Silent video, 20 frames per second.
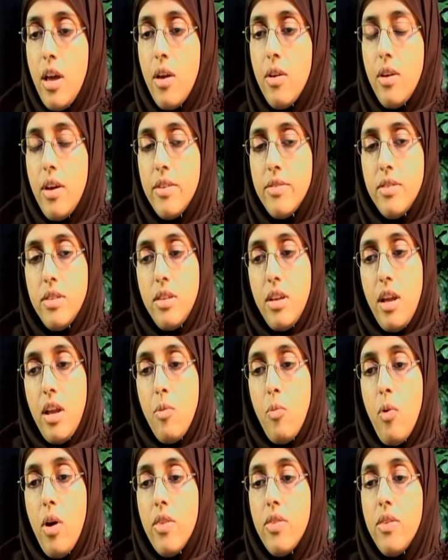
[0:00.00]
I said that
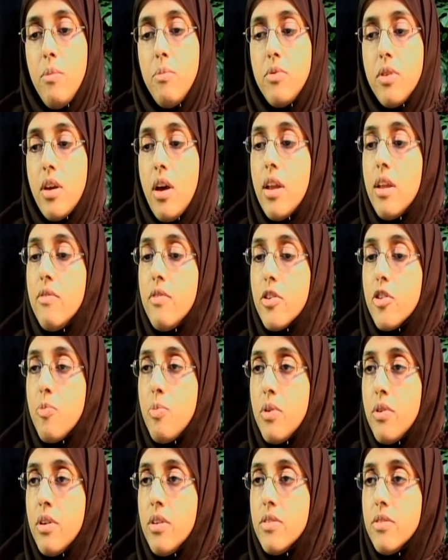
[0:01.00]
I'd want them to kind of
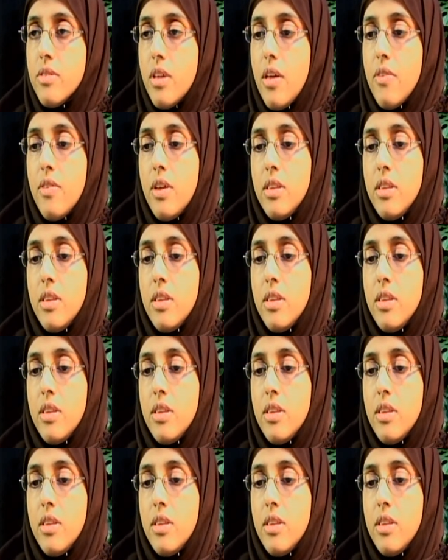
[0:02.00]
experience that,